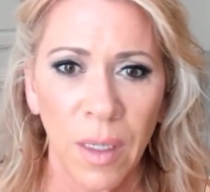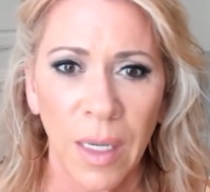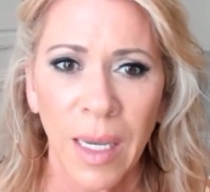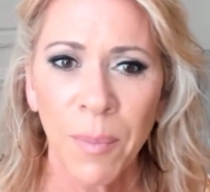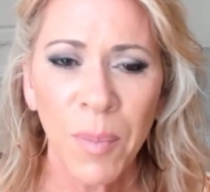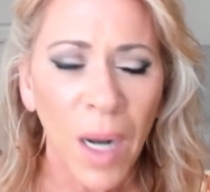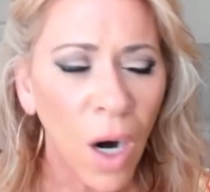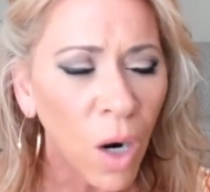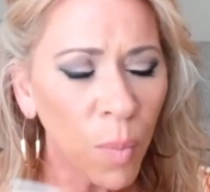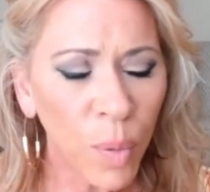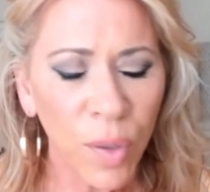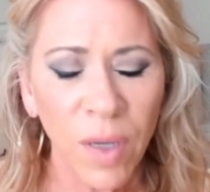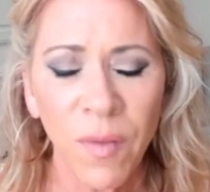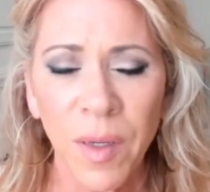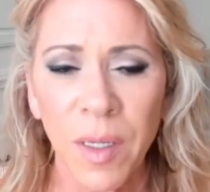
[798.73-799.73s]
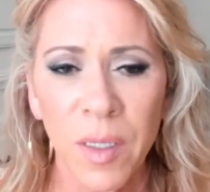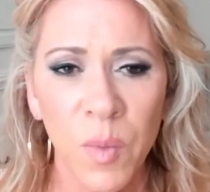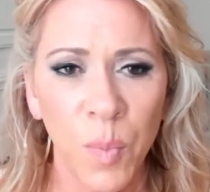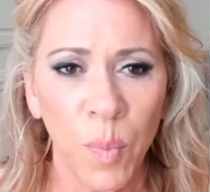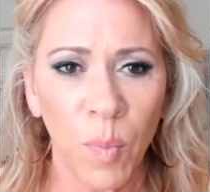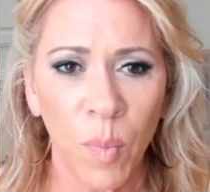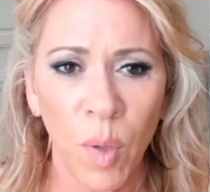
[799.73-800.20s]
In our previous
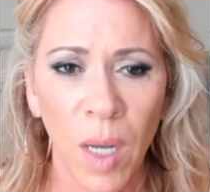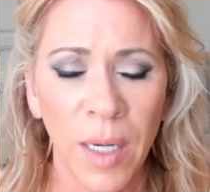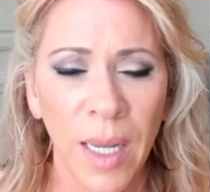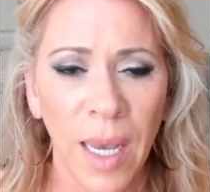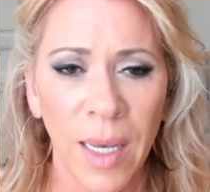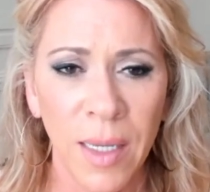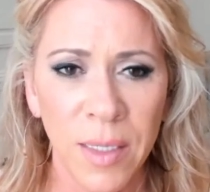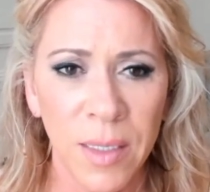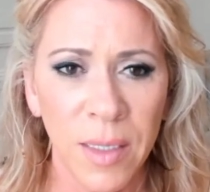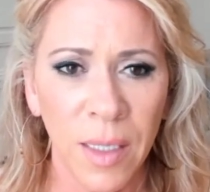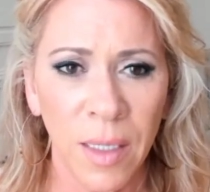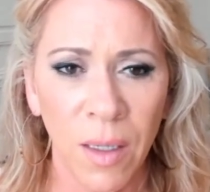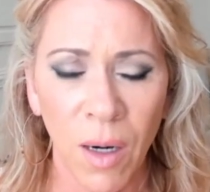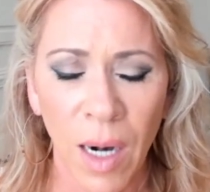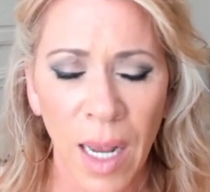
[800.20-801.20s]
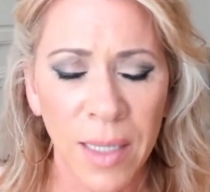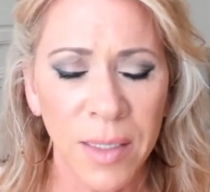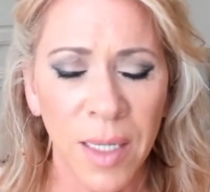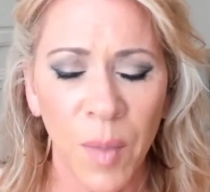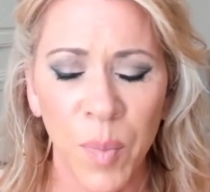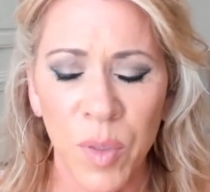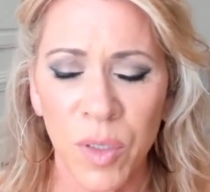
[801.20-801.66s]
broadcast, in our
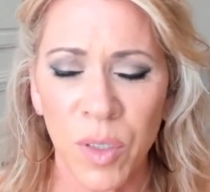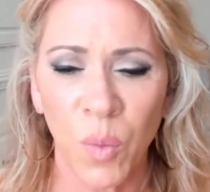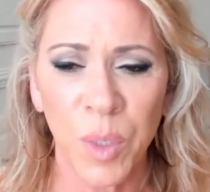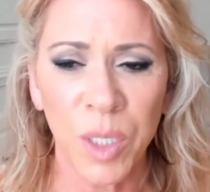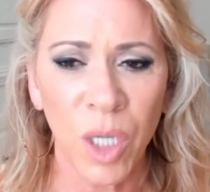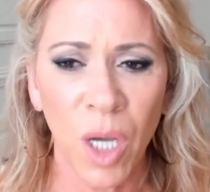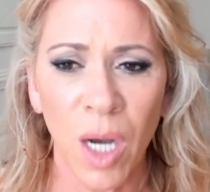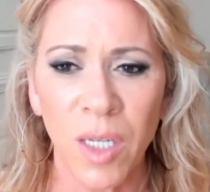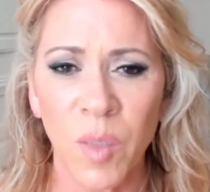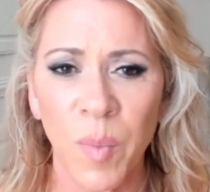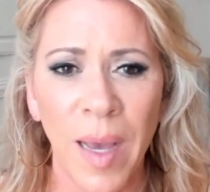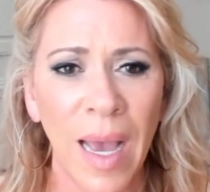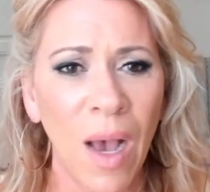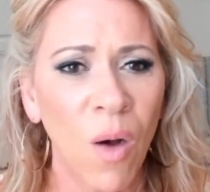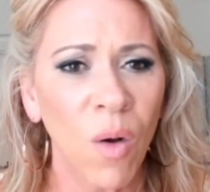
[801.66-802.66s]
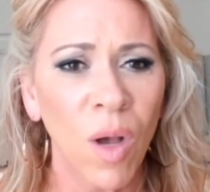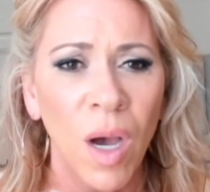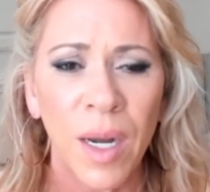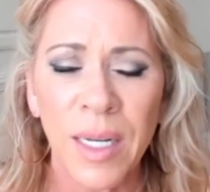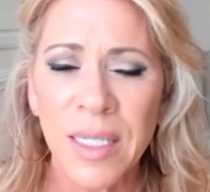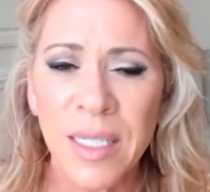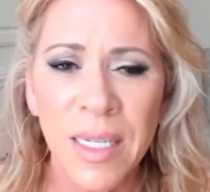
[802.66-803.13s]
last episode, we talked about how
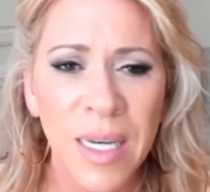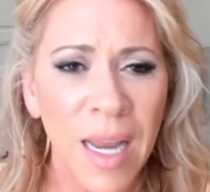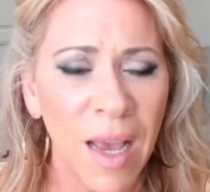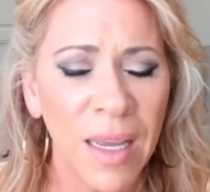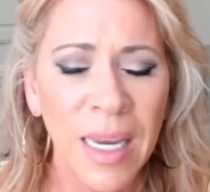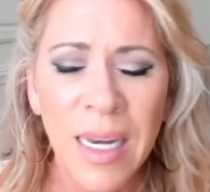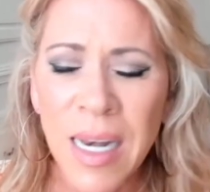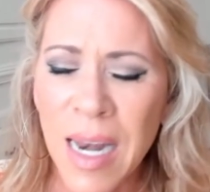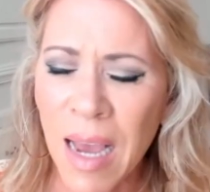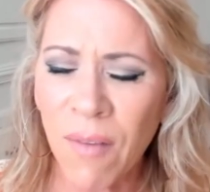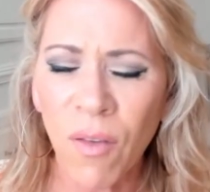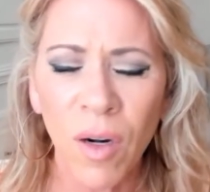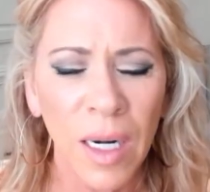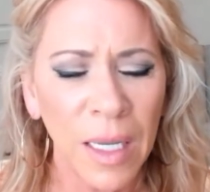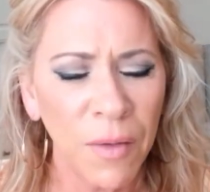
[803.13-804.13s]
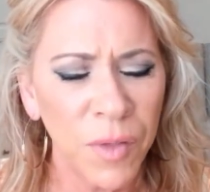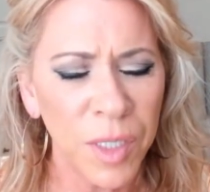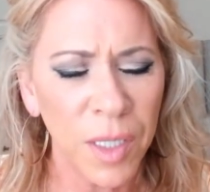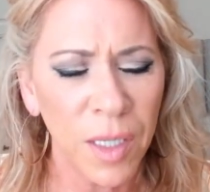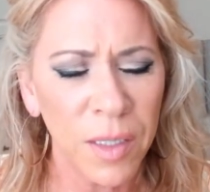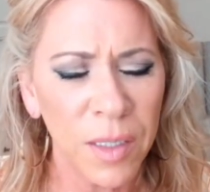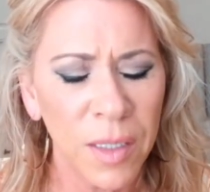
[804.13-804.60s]
God he never leaves
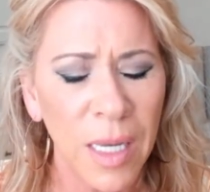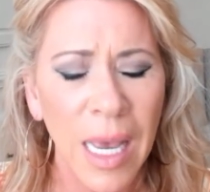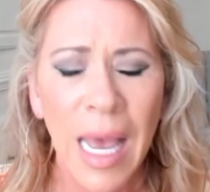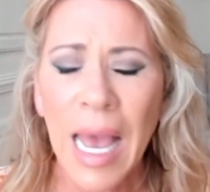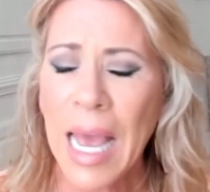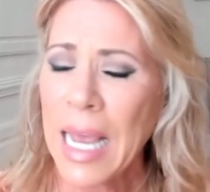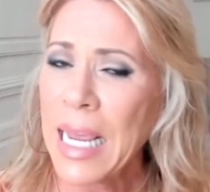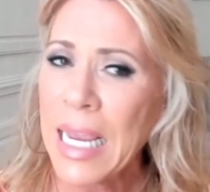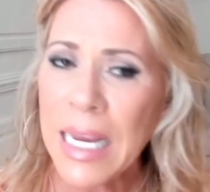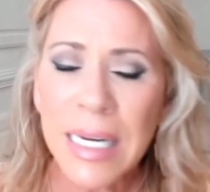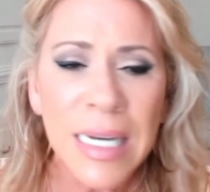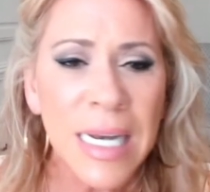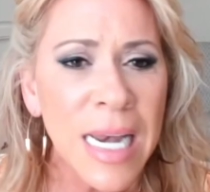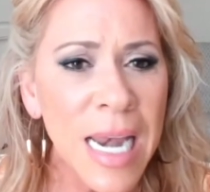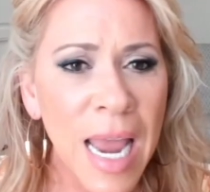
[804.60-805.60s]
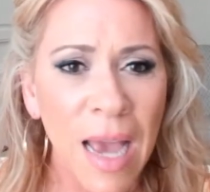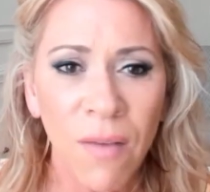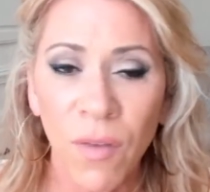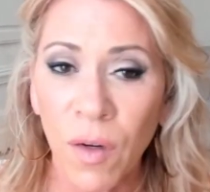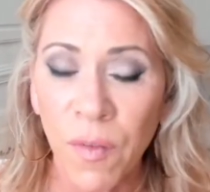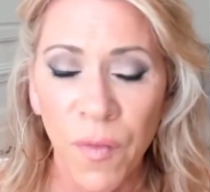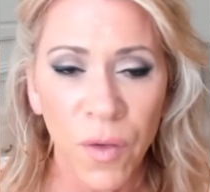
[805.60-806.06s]
us. He
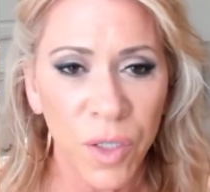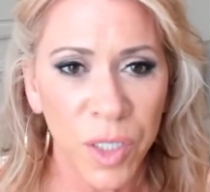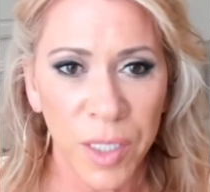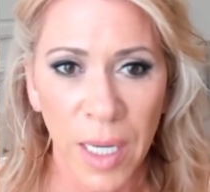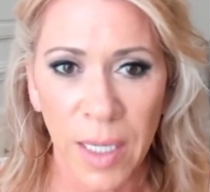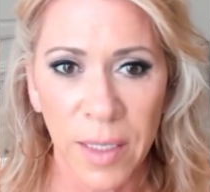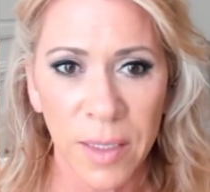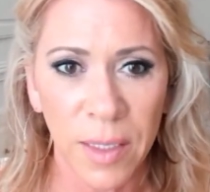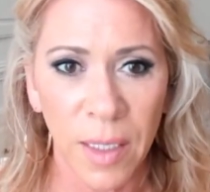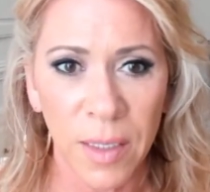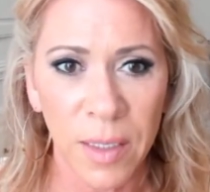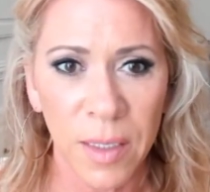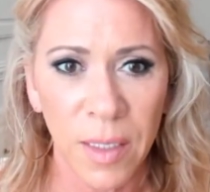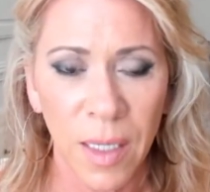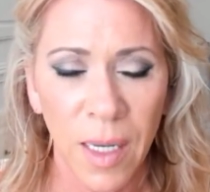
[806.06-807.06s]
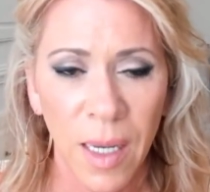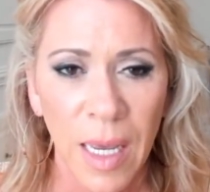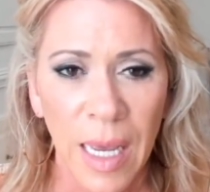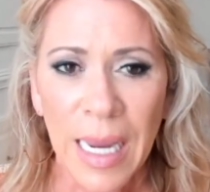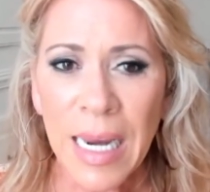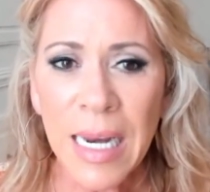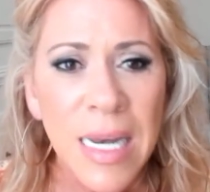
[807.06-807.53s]
never forsakes us.
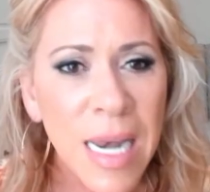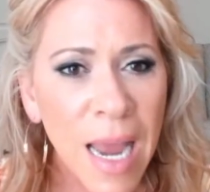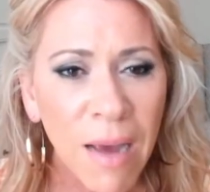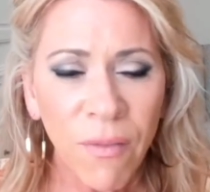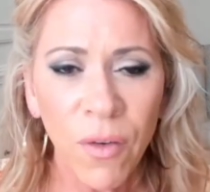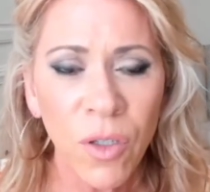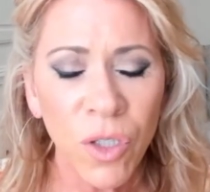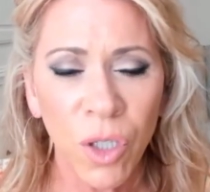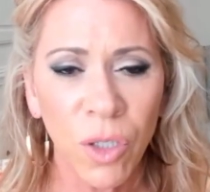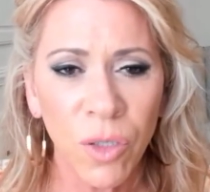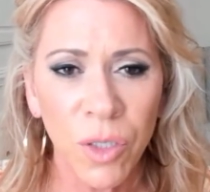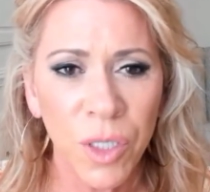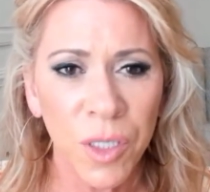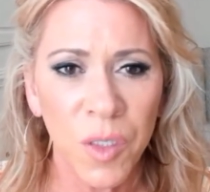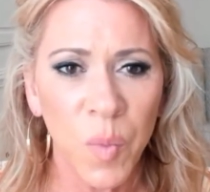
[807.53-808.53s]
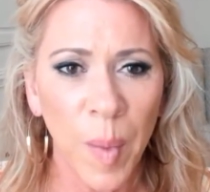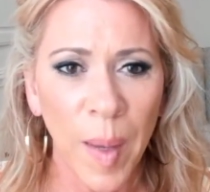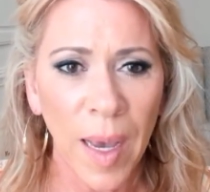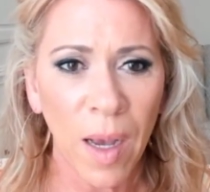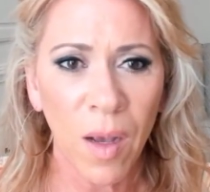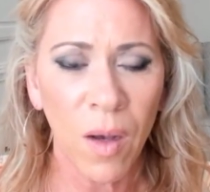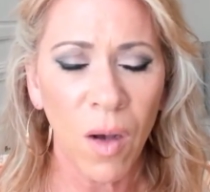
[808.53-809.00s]
He never turns his
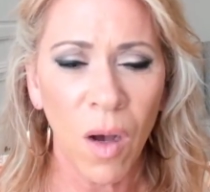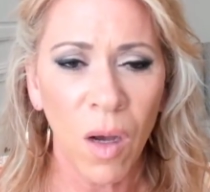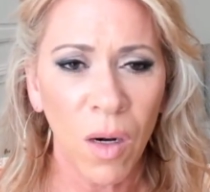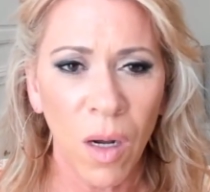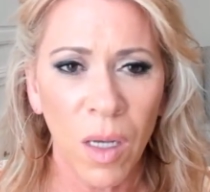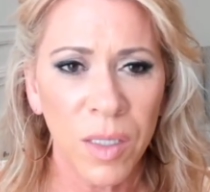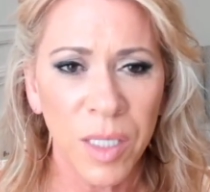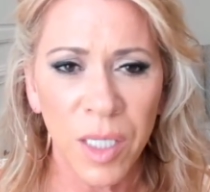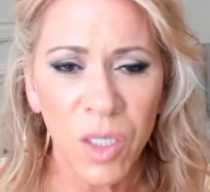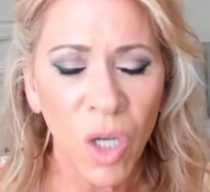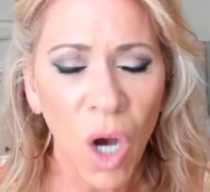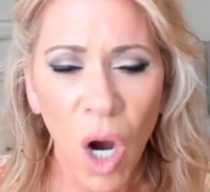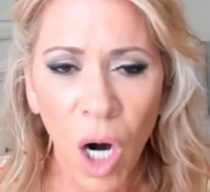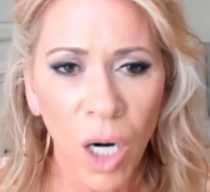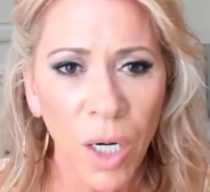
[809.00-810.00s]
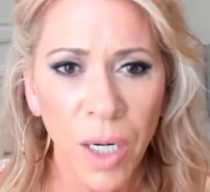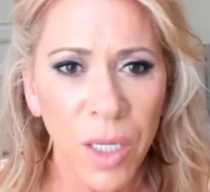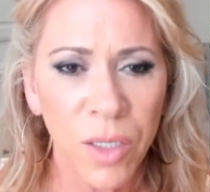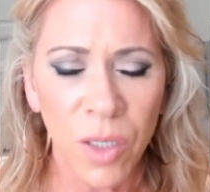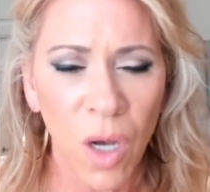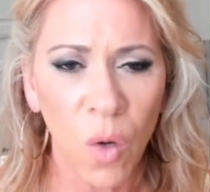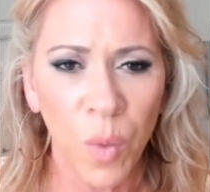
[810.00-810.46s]
back on us. His heart
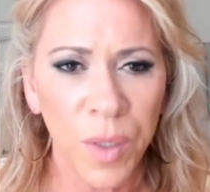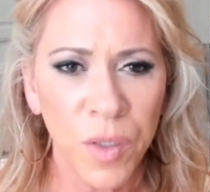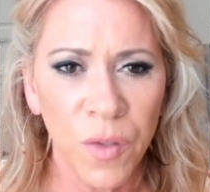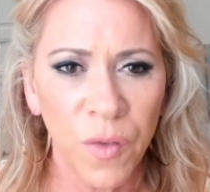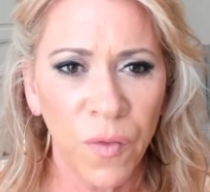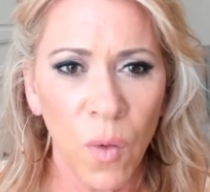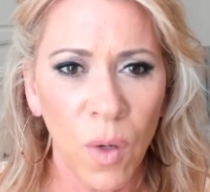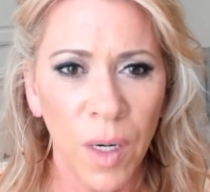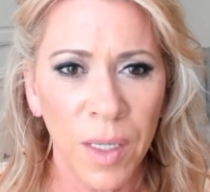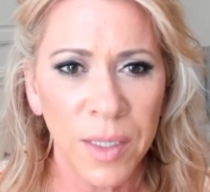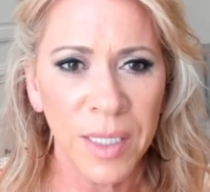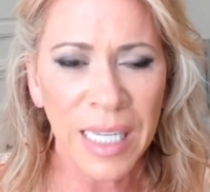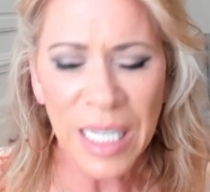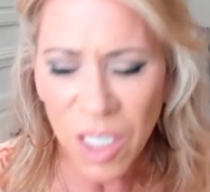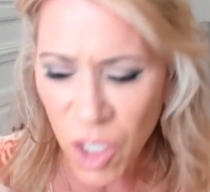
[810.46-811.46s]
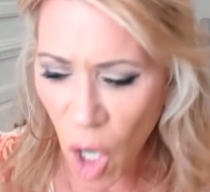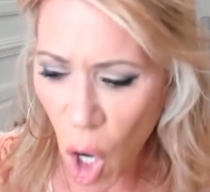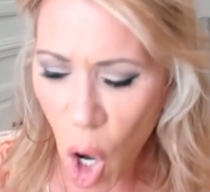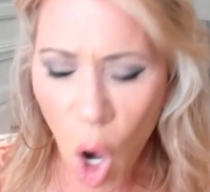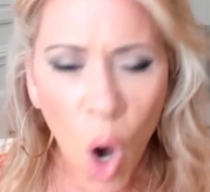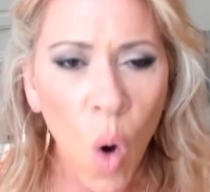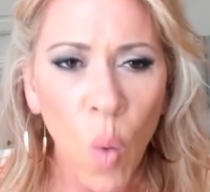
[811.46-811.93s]
is always for us. He's
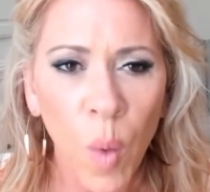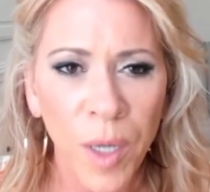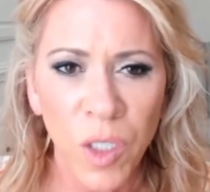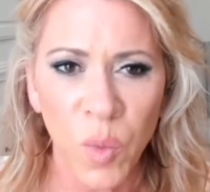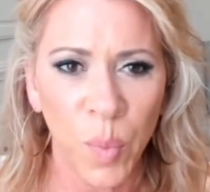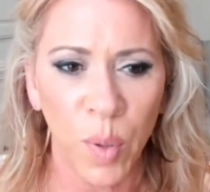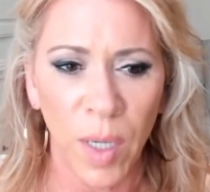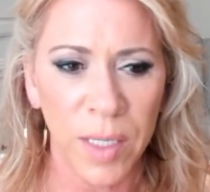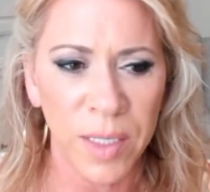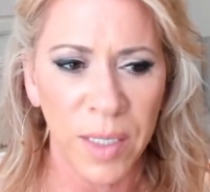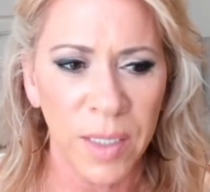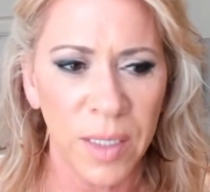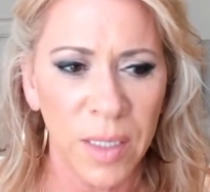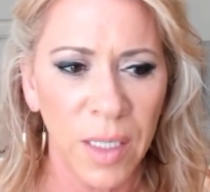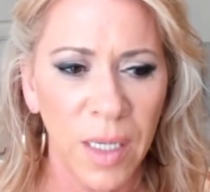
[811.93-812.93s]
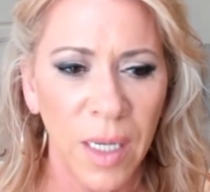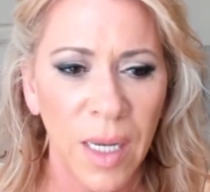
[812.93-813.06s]
always present.